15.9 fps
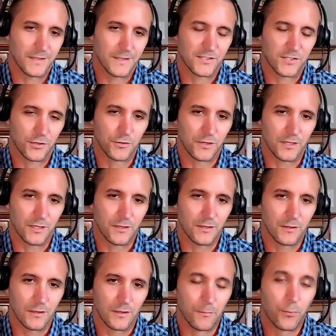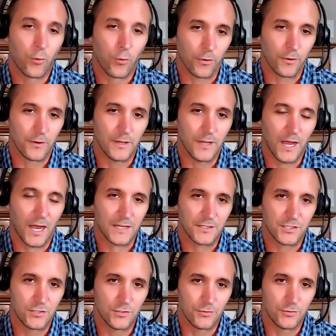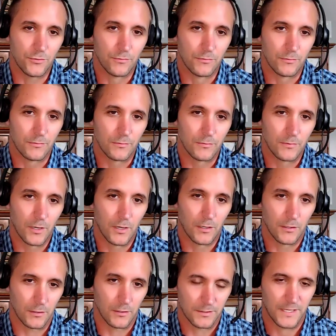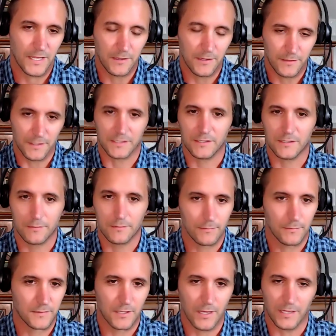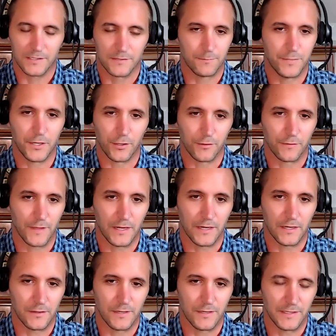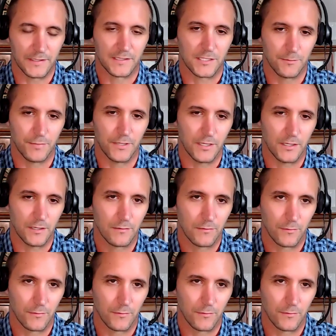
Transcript: certainly important not to take this as bigger than it needs to be.